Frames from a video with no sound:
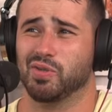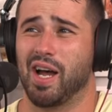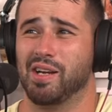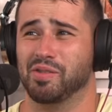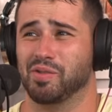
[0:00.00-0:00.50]

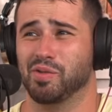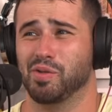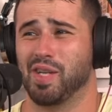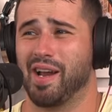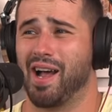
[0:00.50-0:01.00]
Taio
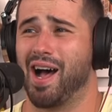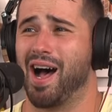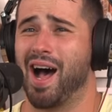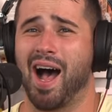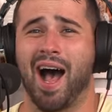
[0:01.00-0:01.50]
Cruz had a
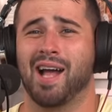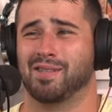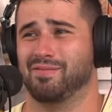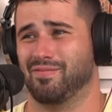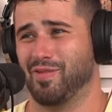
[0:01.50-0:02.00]

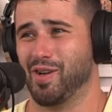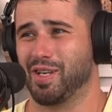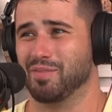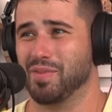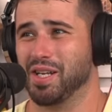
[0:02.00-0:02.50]
hot
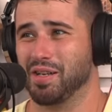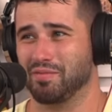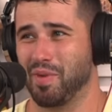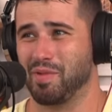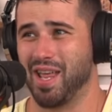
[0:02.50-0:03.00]
fucking minute.
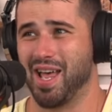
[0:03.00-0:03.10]
Remember Do you